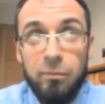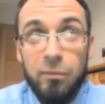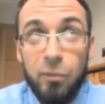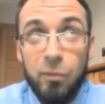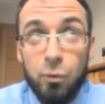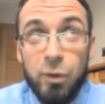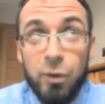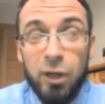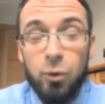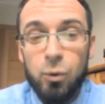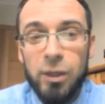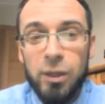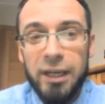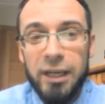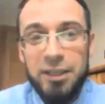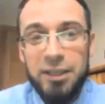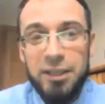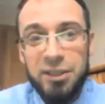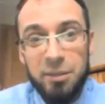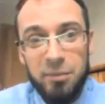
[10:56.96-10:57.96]

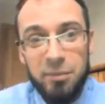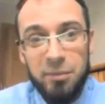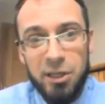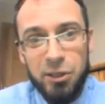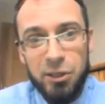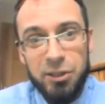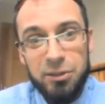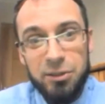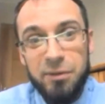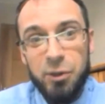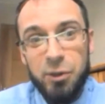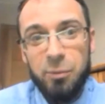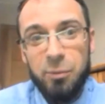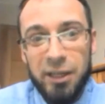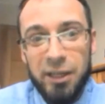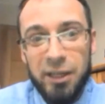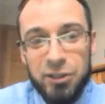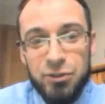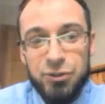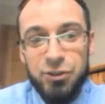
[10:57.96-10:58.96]
regulating the market very
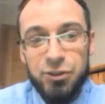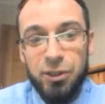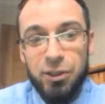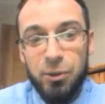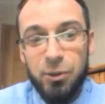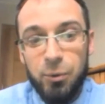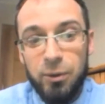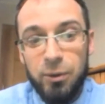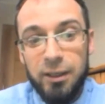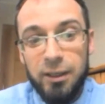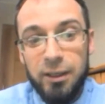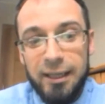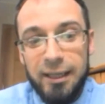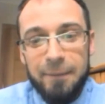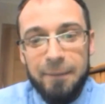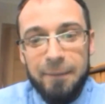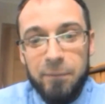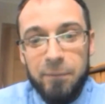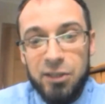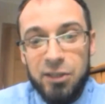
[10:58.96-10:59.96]
much. So
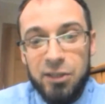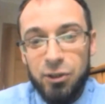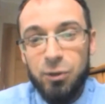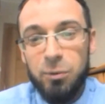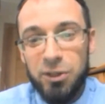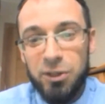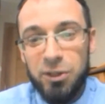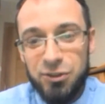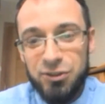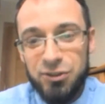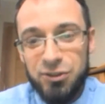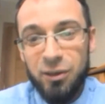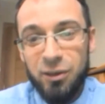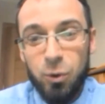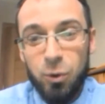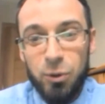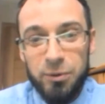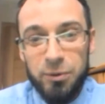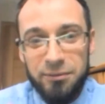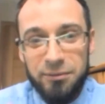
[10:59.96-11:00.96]
there's always a
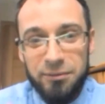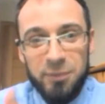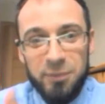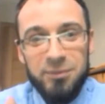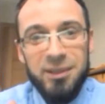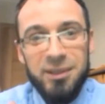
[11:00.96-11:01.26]
worry from